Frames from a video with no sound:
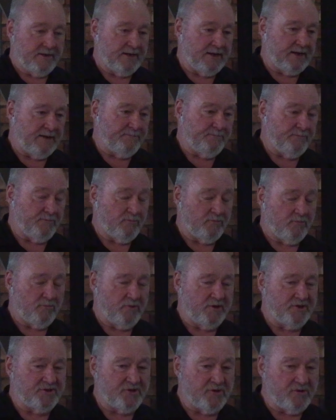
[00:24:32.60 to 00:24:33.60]
um,
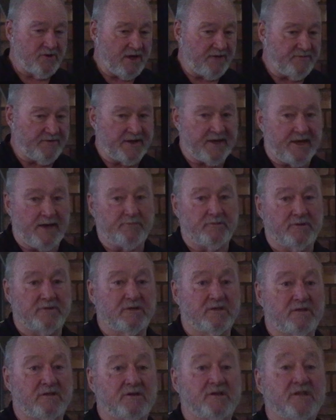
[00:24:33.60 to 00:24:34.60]
we do have a couple
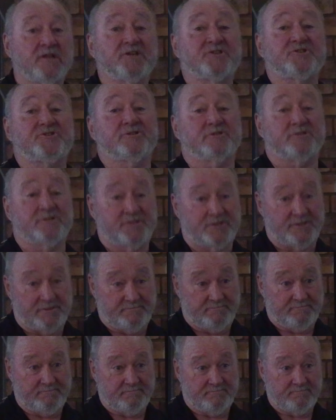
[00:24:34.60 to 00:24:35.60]
of little
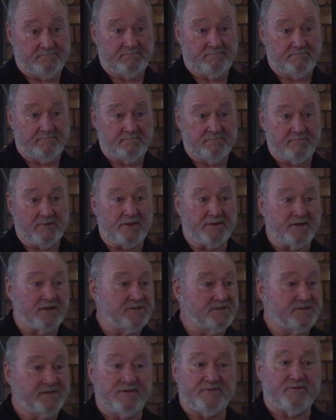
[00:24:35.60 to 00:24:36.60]
glitches.
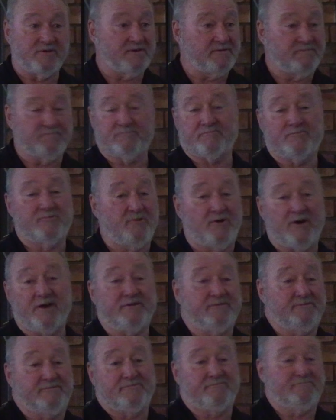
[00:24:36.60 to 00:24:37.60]
Nothing's ever
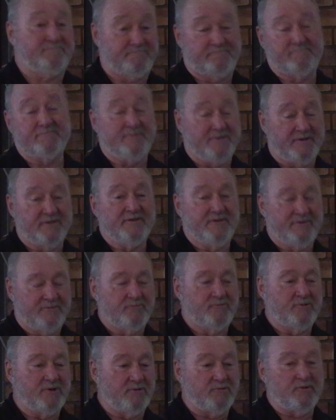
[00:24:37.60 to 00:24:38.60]
quite
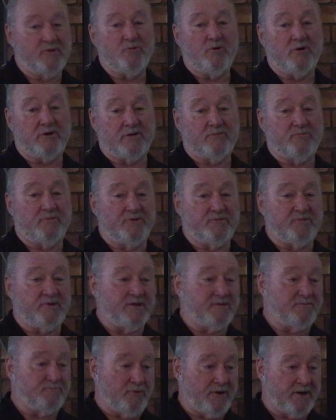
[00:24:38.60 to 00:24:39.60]
where we want it when
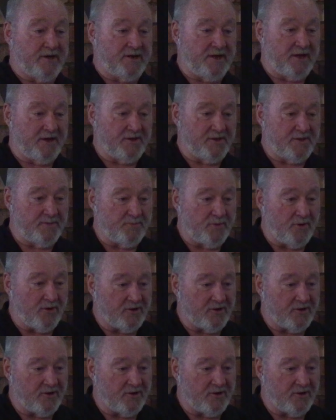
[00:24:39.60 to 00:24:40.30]
we bring it out of the